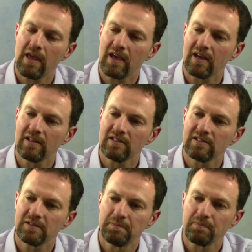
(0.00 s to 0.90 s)

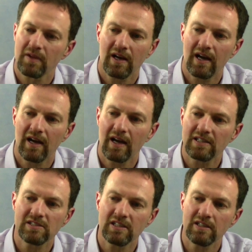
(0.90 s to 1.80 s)
And I
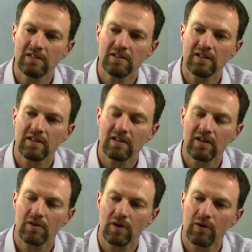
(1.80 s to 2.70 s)
see
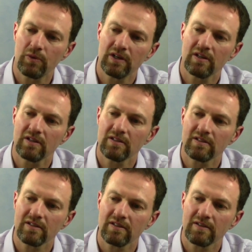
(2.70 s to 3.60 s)
a real
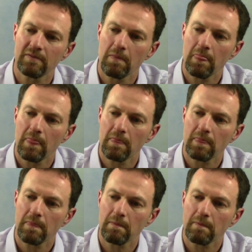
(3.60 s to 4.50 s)

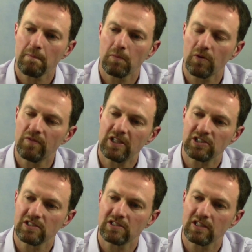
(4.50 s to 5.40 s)

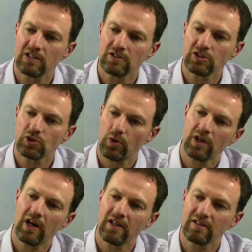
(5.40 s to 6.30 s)
motivation to
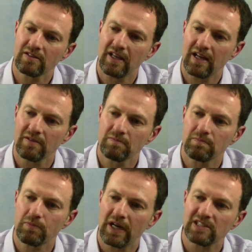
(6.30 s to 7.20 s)
shortcut that
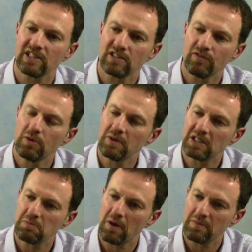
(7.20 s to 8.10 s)
process of human
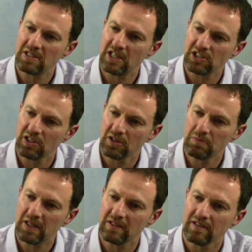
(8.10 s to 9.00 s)
experimentation a little
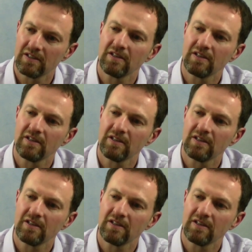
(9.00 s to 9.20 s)
bit,